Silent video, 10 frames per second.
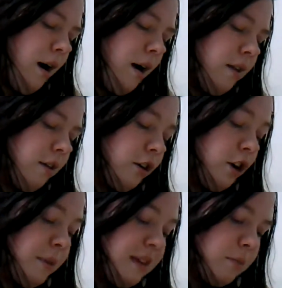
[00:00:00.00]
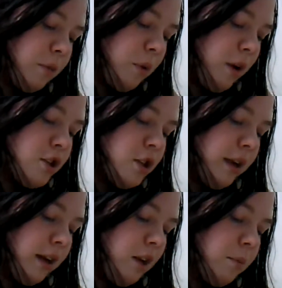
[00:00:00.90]
there could be someone
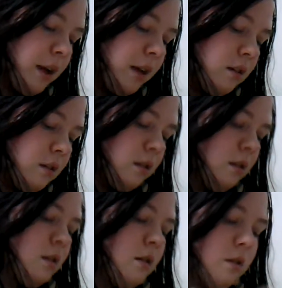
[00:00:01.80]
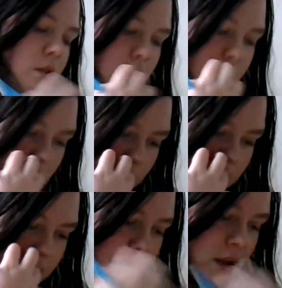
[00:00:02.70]
watching, and I might kind
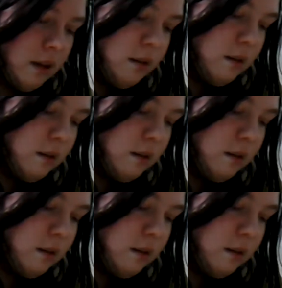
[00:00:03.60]
of like,